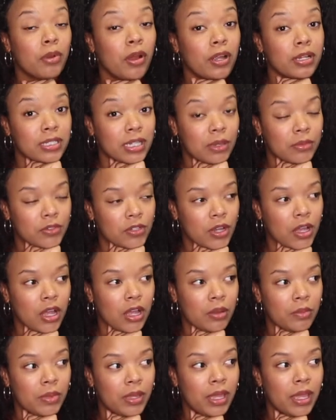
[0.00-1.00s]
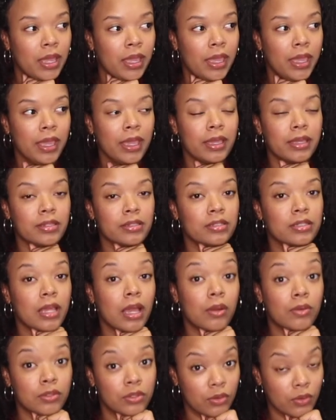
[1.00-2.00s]
part-time job and
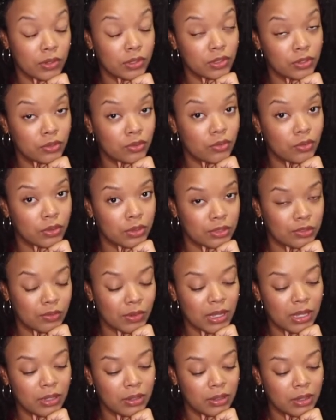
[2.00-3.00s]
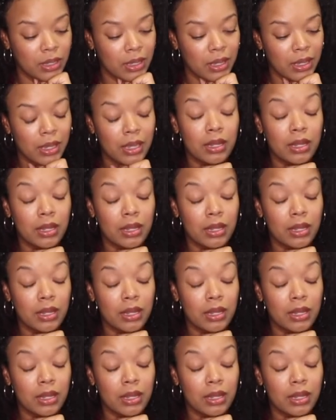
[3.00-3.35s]
I was going to school as well.